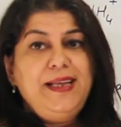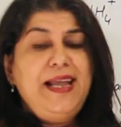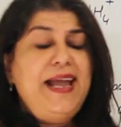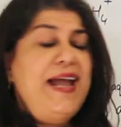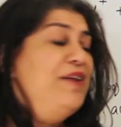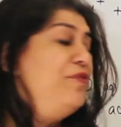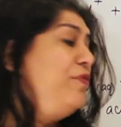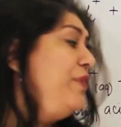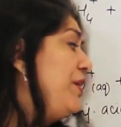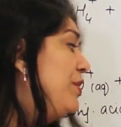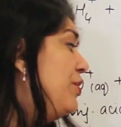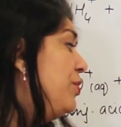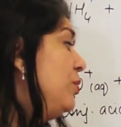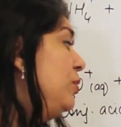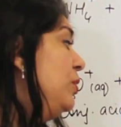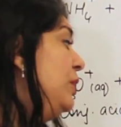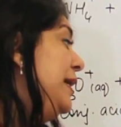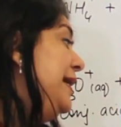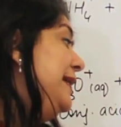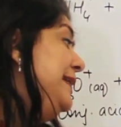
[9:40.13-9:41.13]
And we
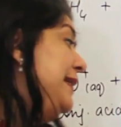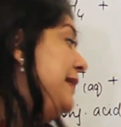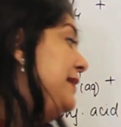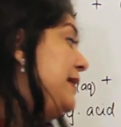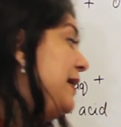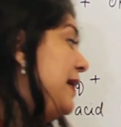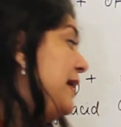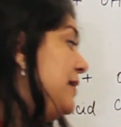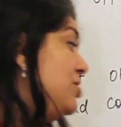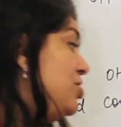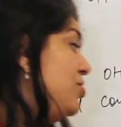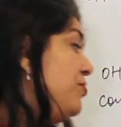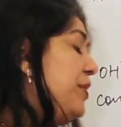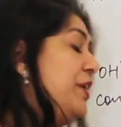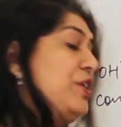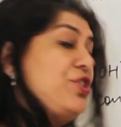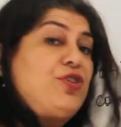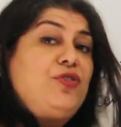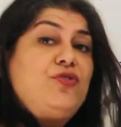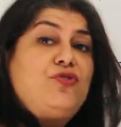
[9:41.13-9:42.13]
know that the
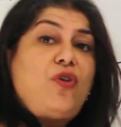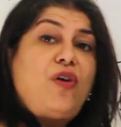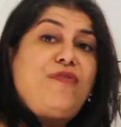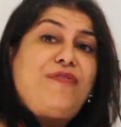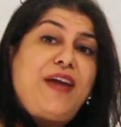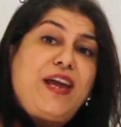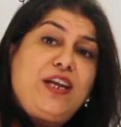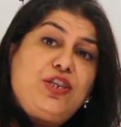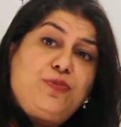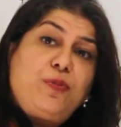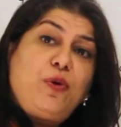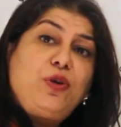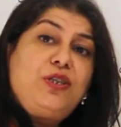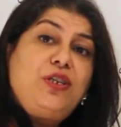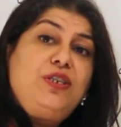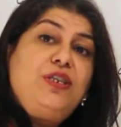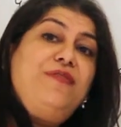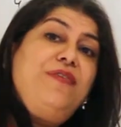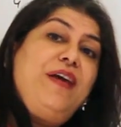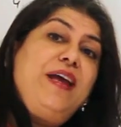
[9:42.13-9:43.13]
concentrations of H
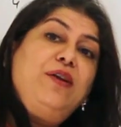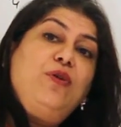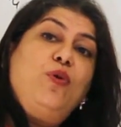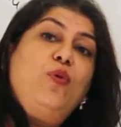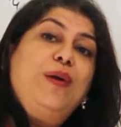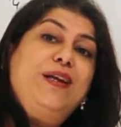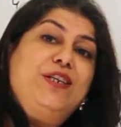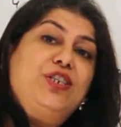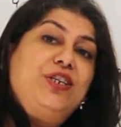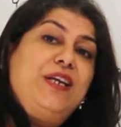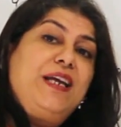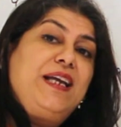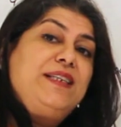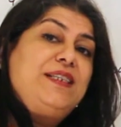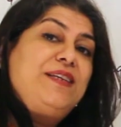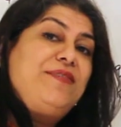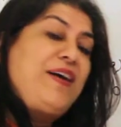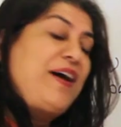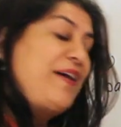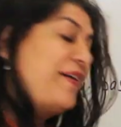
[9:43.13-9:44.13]
positive and OH
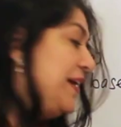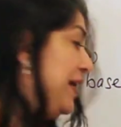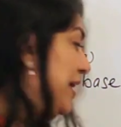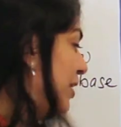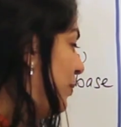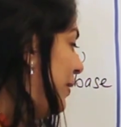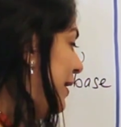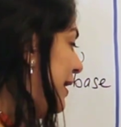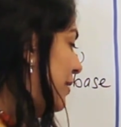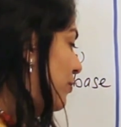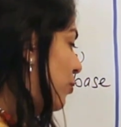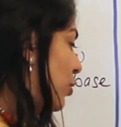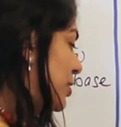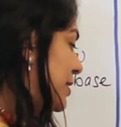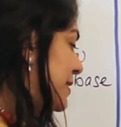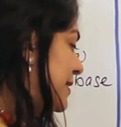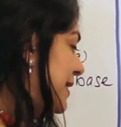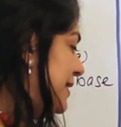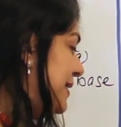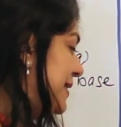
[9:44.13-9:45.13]
negative are equal in, what
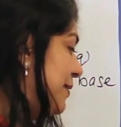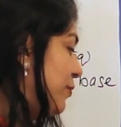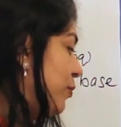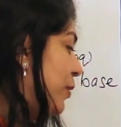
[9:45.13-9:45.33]
is it?